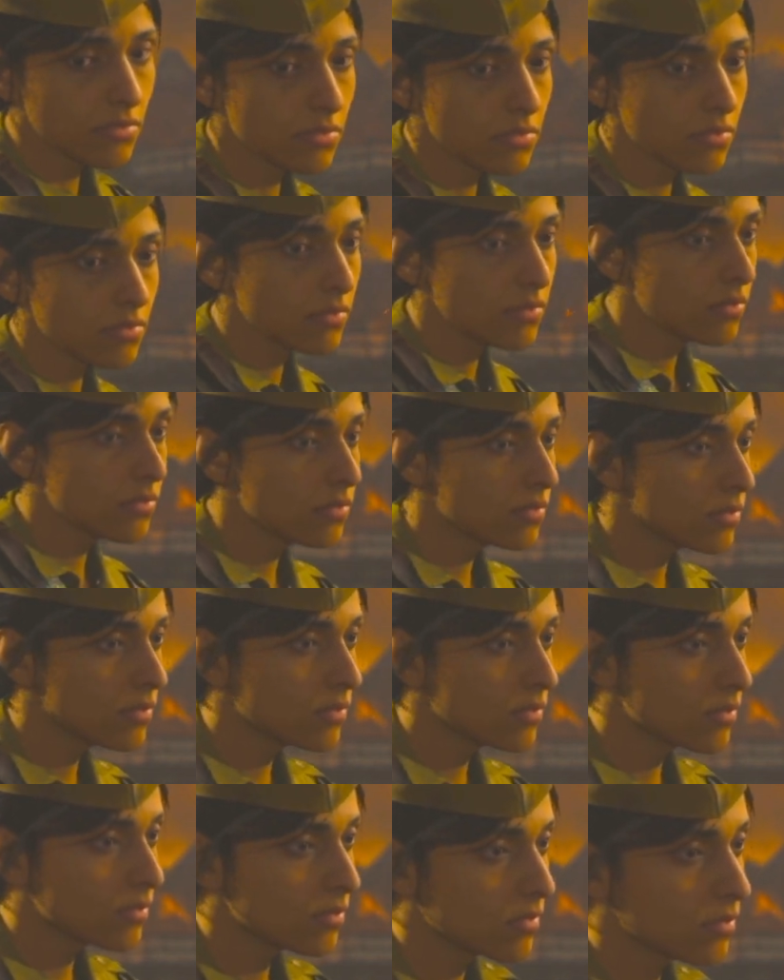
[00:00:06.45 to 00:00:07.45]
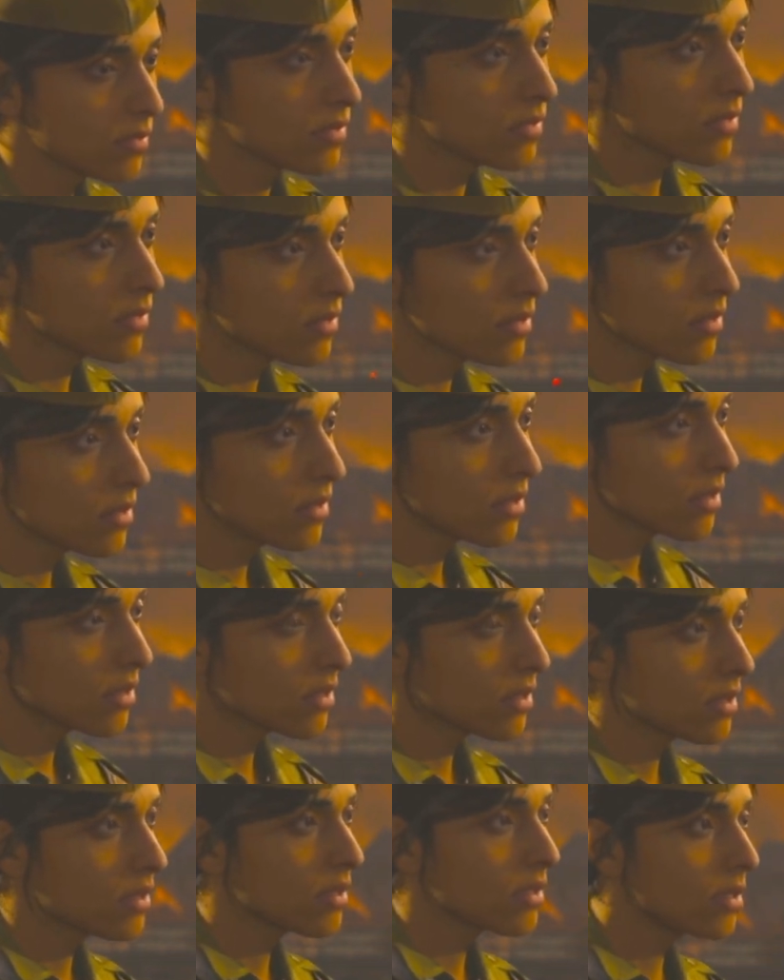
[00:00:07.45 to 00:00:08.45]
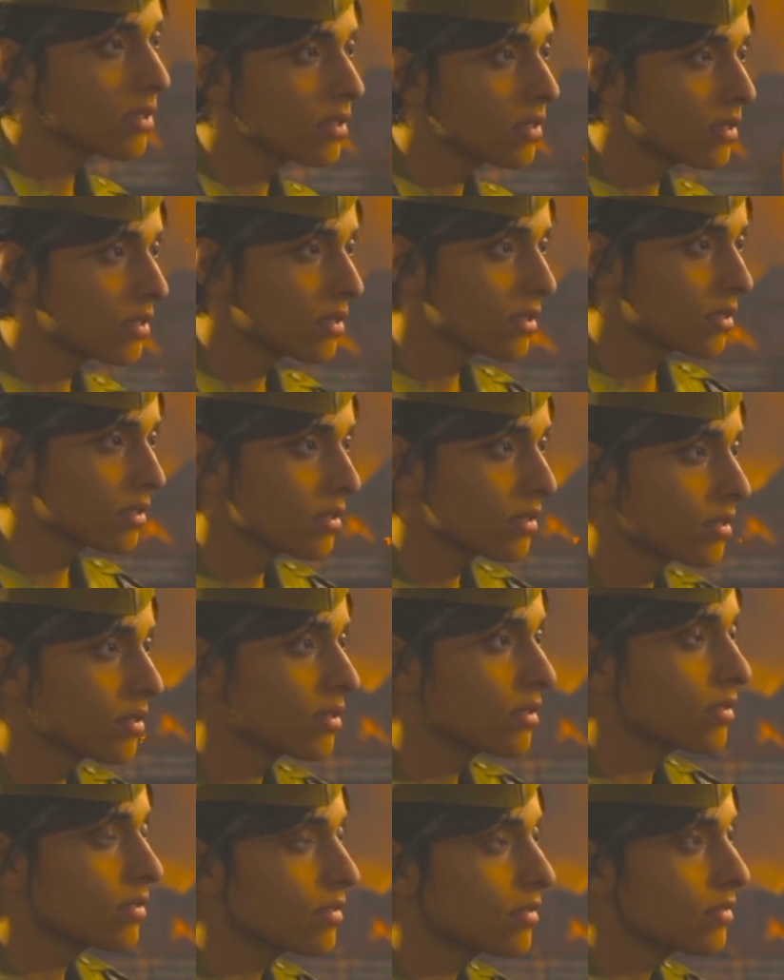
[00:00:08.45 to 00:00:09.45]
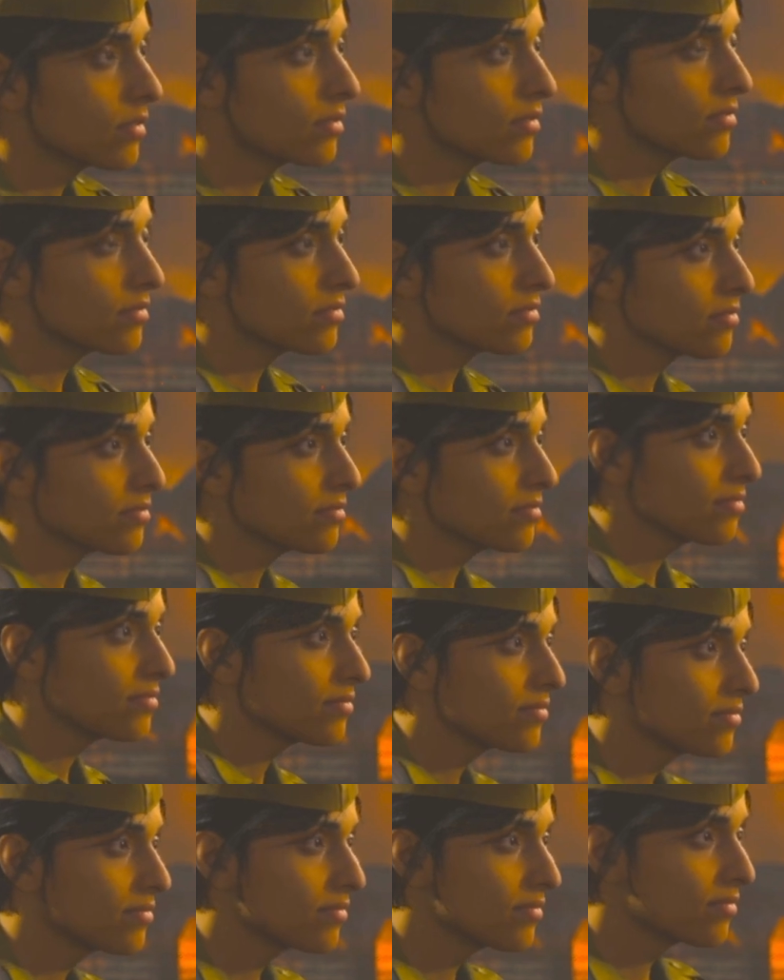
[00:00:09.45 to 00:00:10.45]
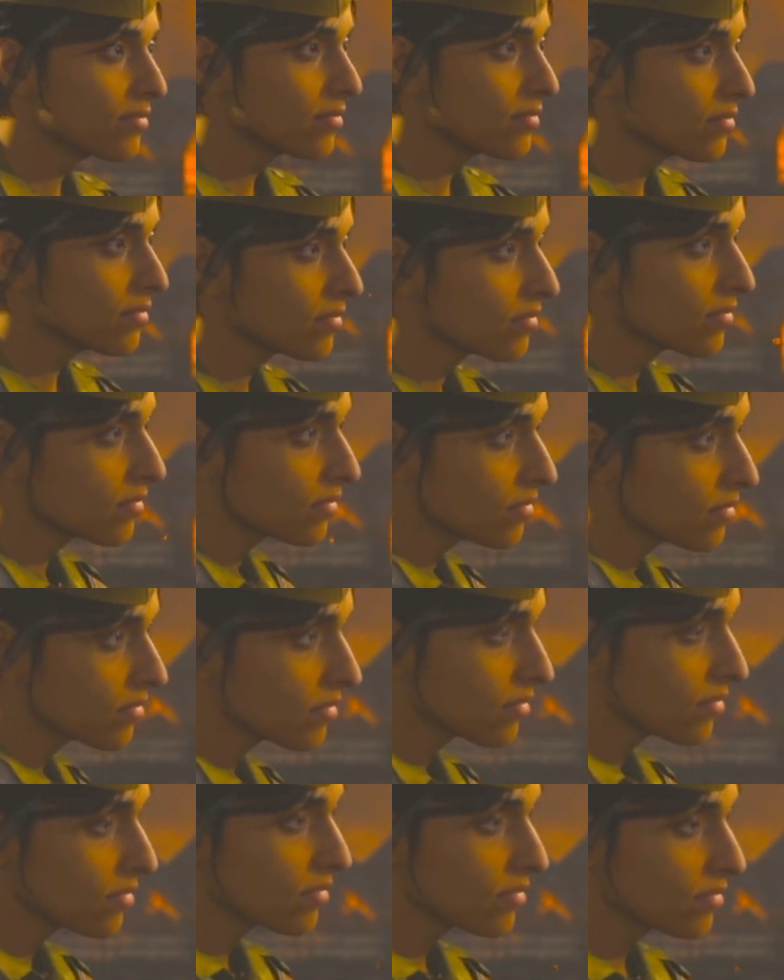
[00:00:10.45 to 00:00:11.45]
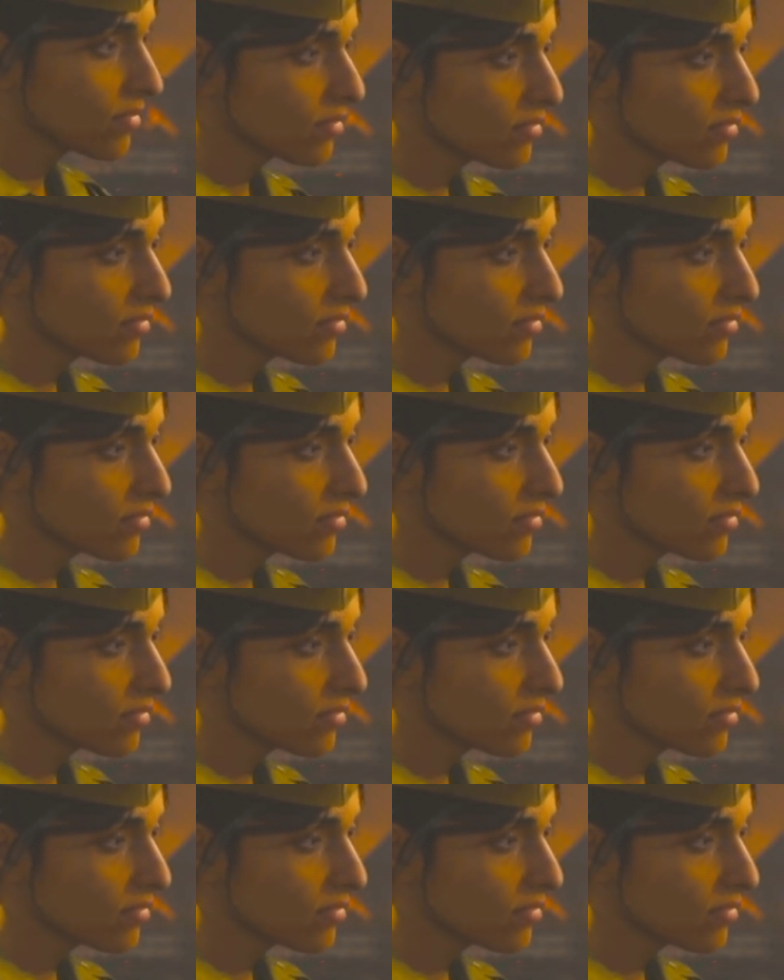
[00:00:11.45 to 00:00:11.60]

Now this the first day, so a lot of people ain't probably figured this out yet. But I caught this.